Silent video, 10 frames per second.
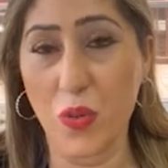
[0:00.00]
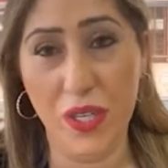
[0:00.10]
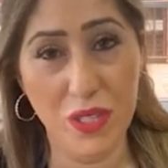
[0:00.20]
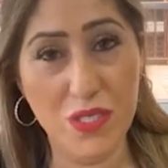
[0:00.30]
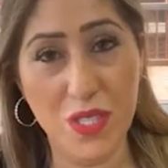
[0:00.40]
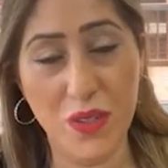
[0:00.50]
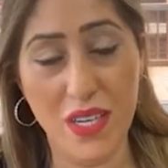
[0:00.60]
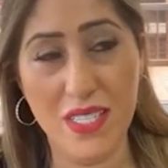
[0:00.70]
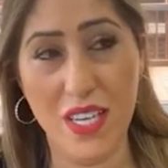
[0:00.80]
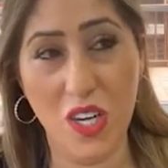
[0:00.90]
do you do? And I
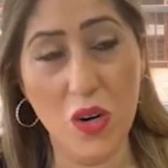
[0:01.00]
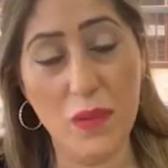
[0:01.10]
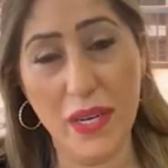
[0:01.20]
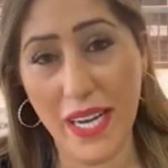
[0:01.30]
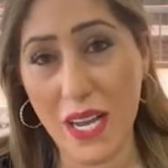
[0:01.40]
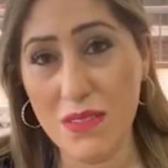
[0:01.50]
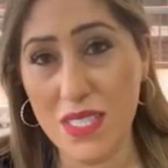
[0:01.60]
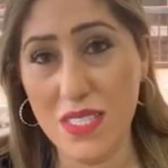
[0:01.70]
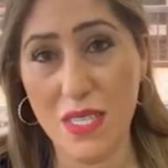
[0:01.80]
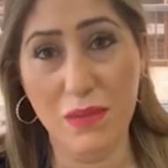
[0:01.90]
said, I'm an
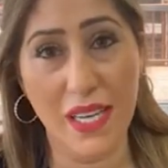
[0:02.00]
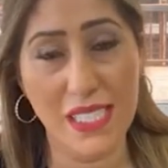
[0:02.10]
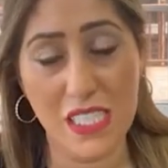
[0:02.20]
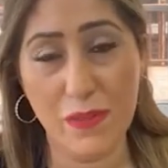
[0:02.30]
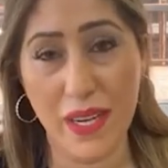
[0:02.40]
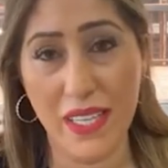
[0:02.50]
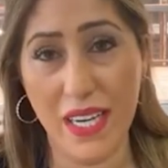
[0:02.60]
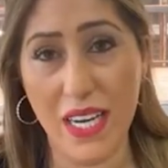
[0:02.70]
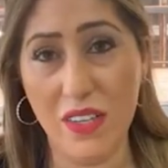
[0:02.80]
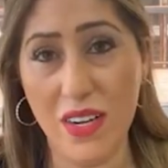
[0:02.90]
accountant, I'm licensed by the
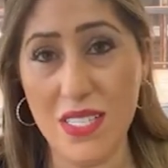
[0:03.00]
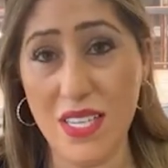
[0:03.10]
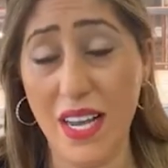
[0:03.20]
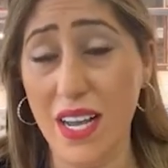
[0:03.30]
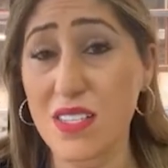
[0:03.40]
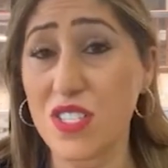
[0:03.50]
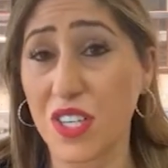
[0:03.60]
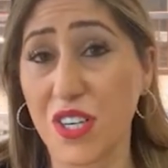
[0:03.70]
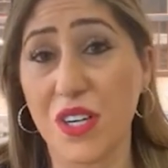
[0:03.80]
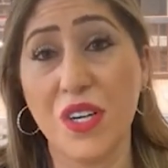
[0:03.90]
IRS. And I asked
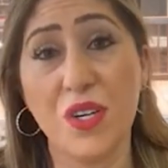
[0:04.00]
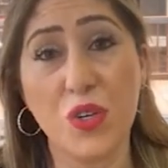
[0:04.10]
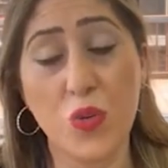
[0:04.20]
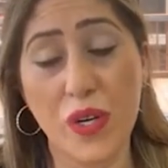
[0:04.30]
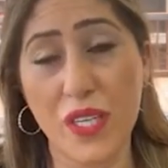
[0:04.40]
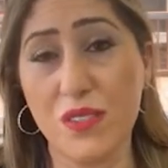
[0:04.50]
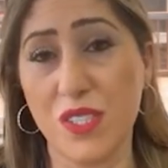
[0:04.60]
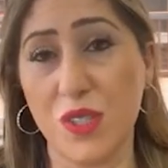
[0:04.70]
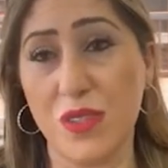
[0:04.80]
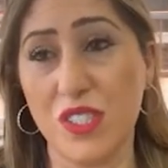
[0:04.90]
her, what do you
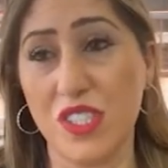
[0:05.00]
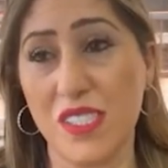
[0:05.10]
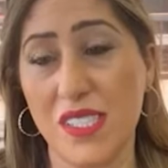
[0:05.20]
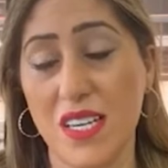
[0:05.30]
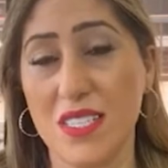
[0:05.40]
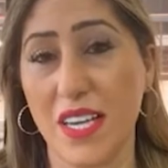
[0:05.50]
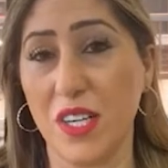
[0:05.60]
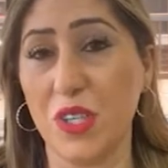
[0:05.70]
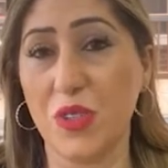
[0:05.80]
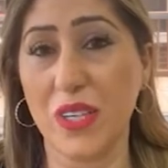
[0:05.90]
do? And she says, I
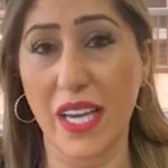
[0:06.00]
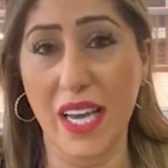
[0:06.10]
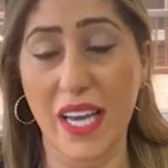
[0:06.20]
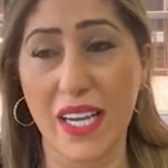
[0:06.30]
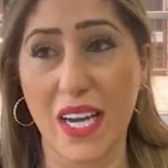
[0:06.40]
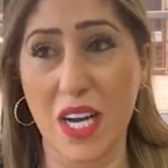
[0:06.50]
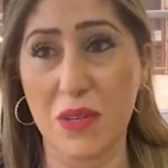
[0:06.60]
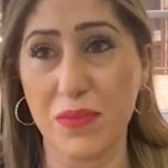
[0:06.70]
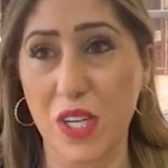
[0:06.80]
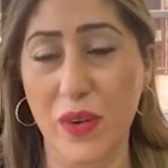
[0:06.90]
own a
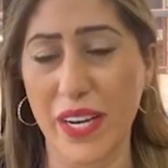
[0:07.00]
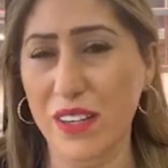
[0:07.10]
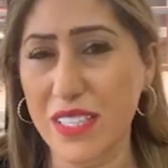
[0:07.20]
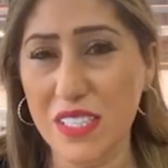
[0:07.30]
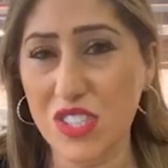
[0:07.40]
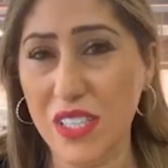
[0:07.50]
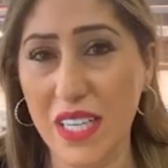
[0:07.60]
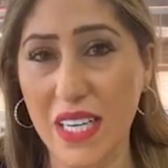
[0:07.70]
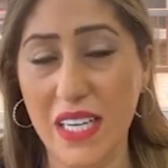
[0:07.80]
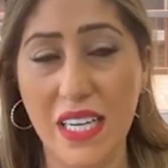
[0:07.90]
air
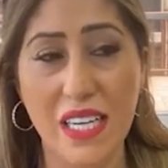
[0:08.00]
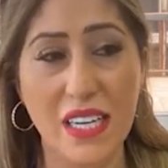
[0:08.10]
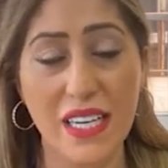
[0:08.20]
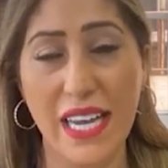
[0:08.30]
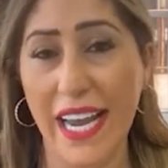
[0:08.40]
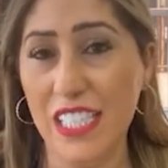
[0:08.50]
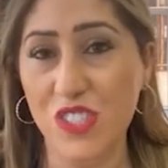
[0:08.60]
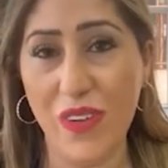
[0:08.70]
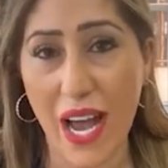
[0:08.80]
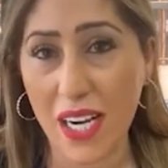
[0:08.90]
conditioning and
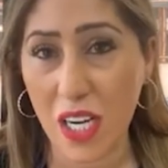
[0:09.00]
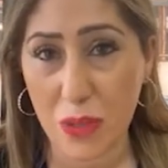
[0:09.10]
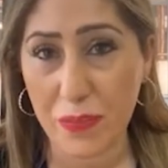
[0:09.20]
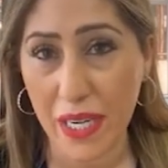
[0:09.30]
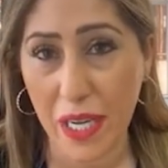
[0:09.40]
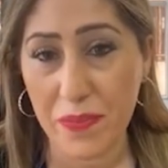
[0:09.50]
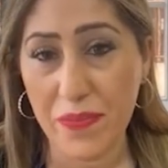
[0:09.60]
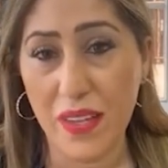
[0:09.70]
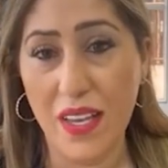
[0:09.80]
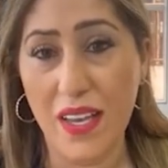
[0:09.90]
HVAC company.
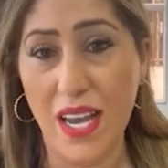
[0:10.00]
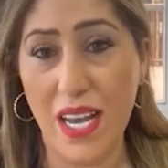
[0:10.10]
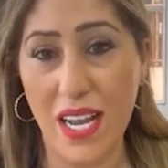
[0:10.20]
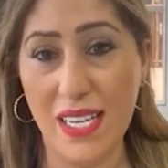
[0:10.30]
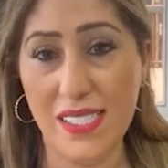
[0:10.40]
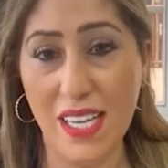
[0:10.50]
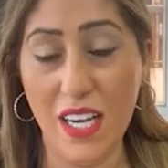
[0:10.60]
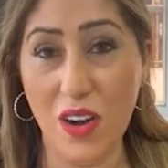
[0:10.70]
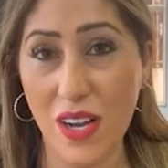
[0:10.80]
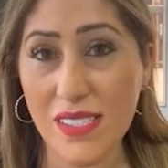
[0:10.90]
And I said,
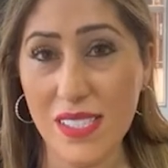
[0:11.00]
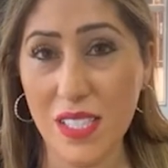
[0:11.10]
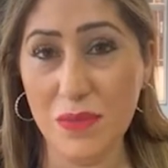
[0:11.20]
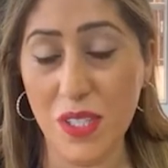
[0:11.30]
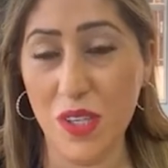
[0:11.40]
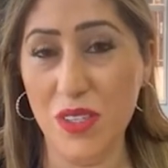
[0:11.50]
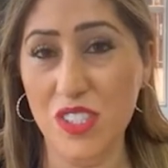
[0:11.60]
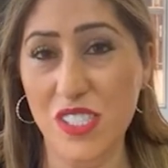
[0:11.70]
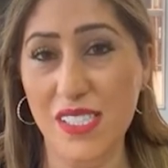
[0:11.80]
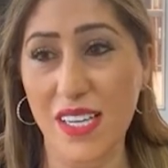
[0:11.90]
awesome, and
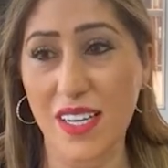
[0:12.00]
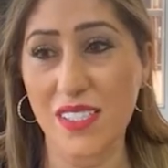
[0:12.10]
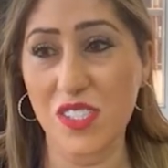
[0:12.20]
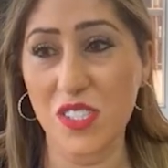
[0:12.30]
she said,